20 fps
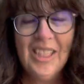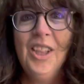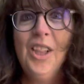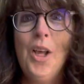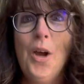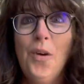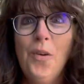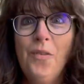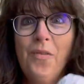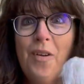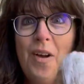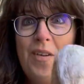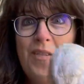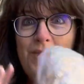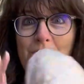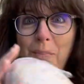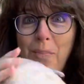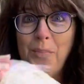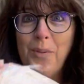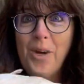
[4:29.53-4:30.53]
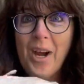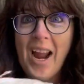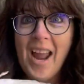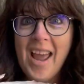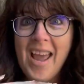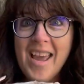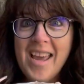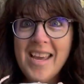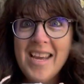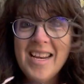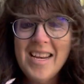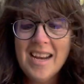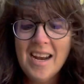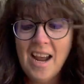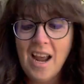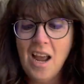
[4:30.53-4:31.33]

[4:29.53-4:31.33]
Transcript: loaf of bread.